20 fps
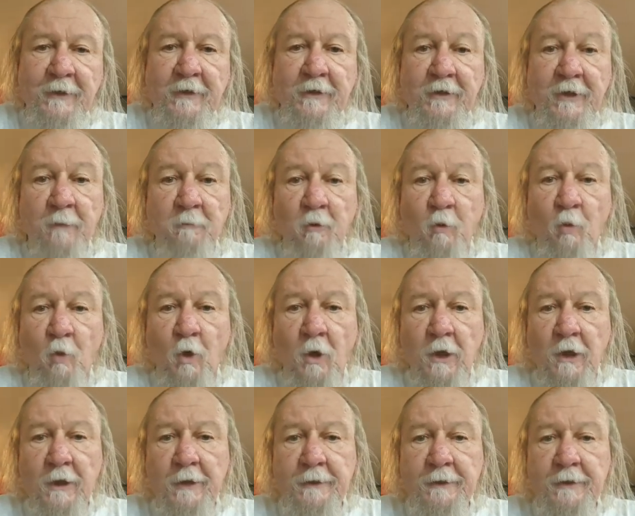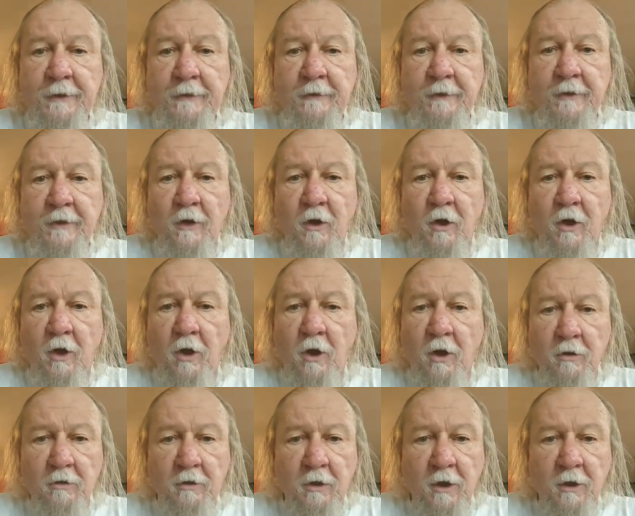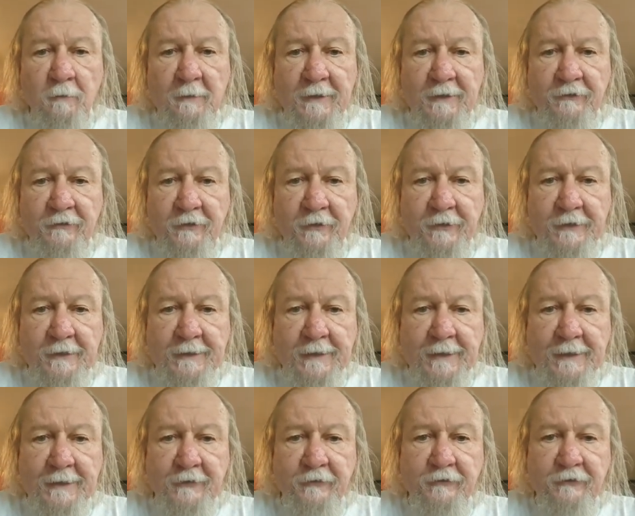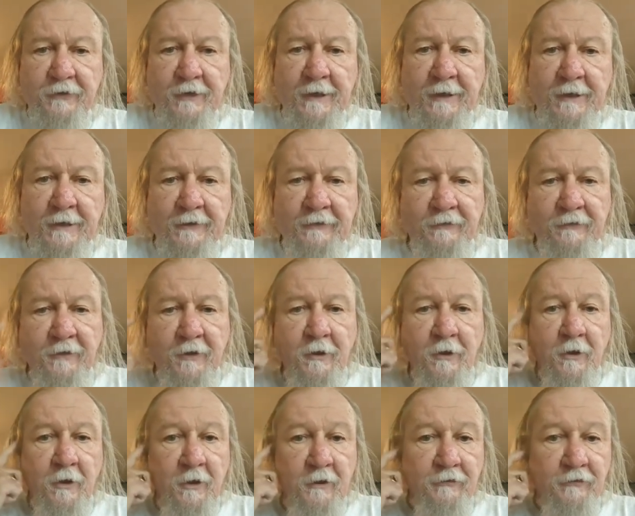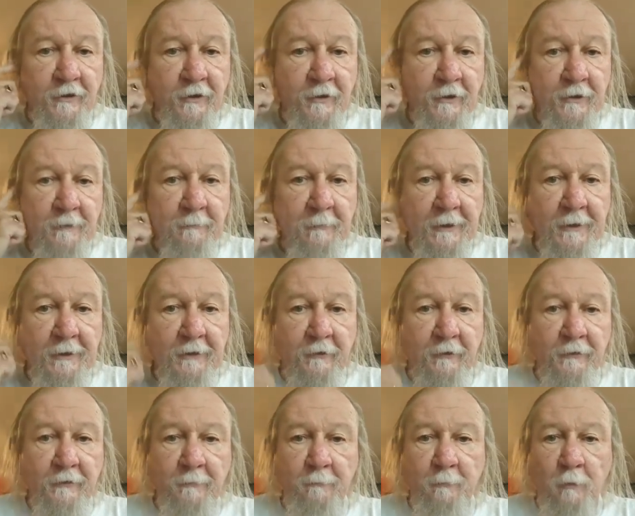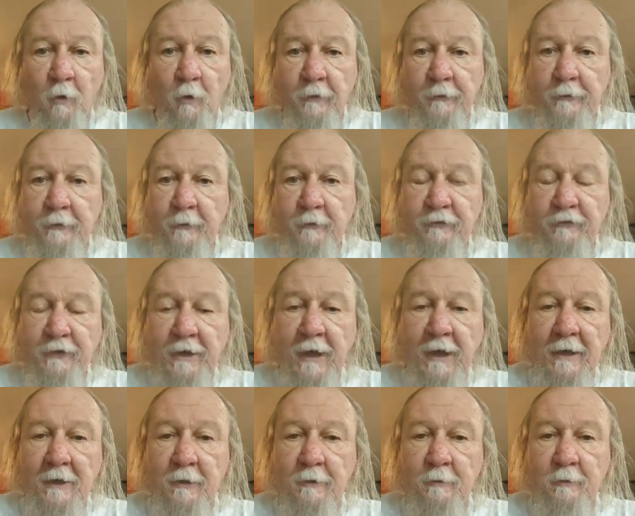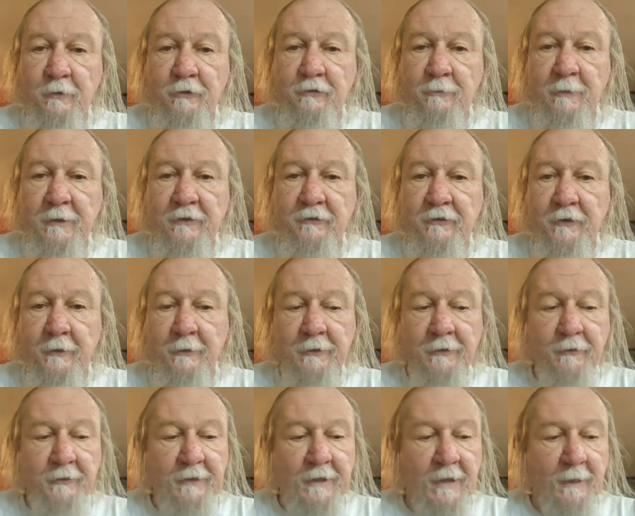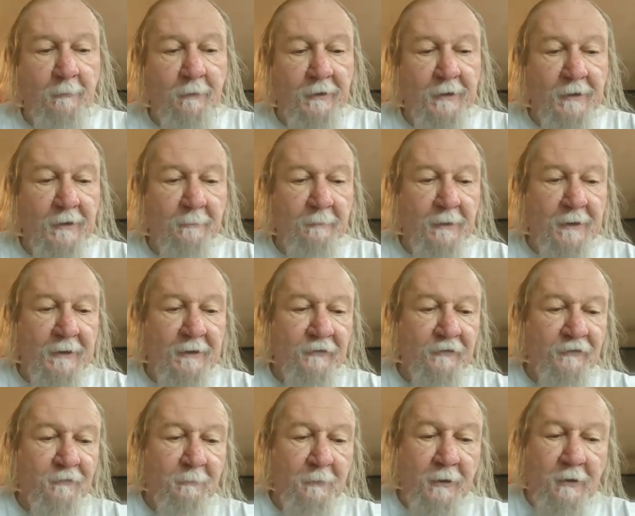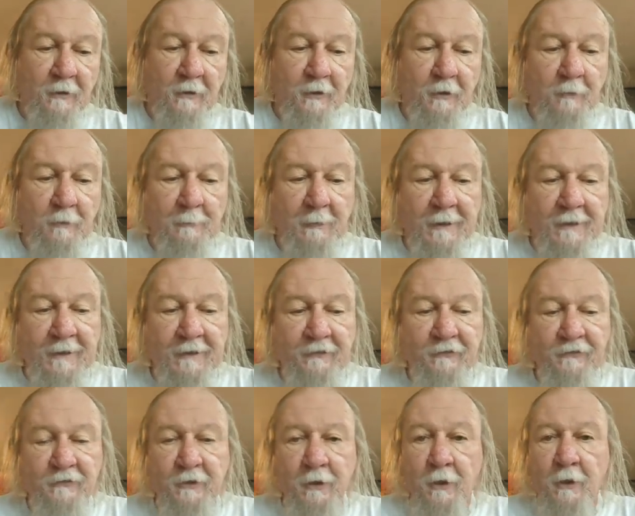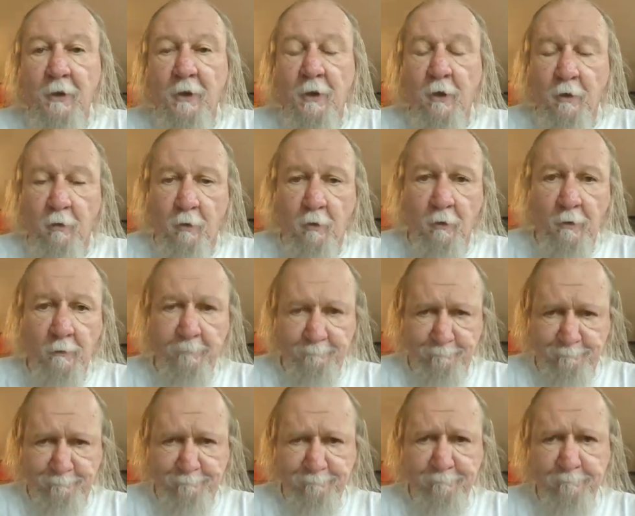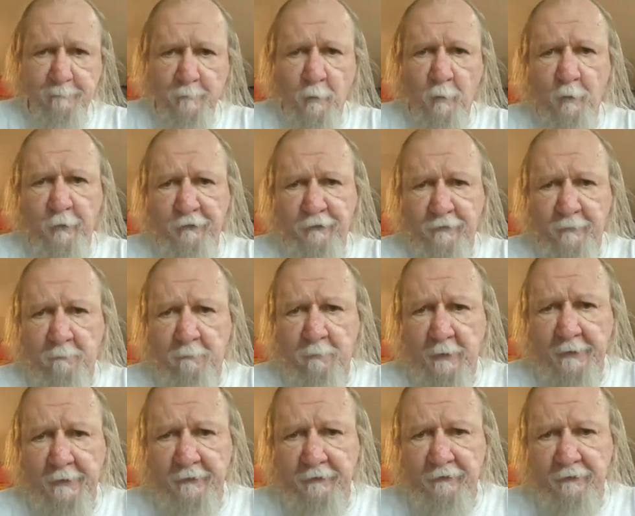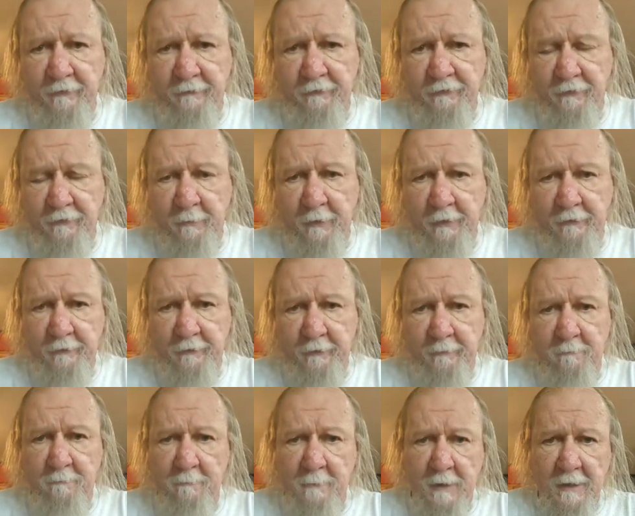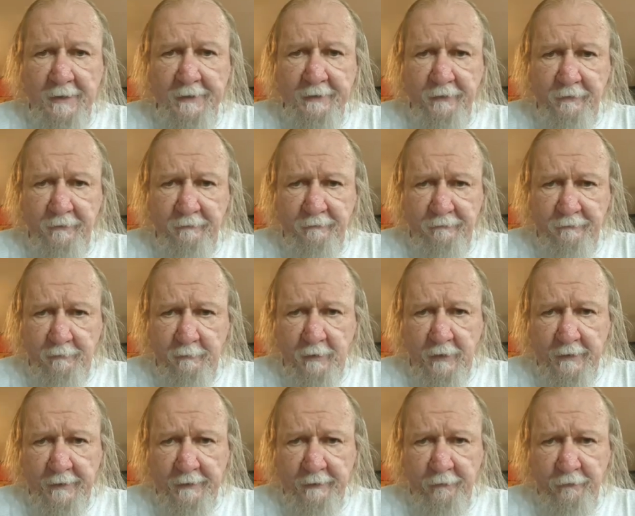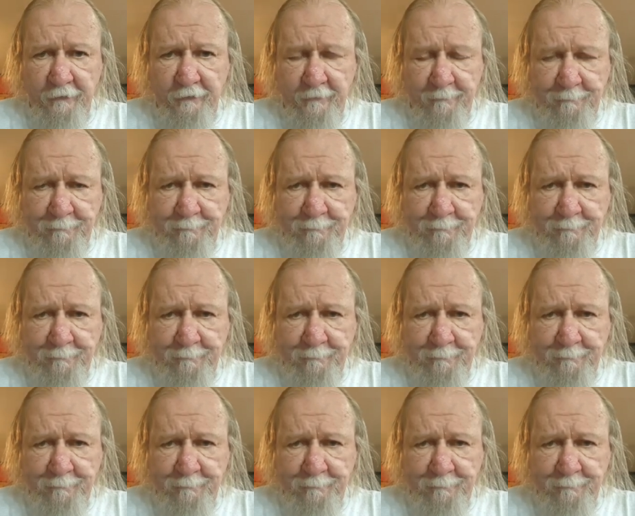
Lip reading: Number one, all clarets in the United States are generally made on the Bordeaux style, which means they're either Cabernet-based, Merlot-based, or with some blends of some other minor varietals.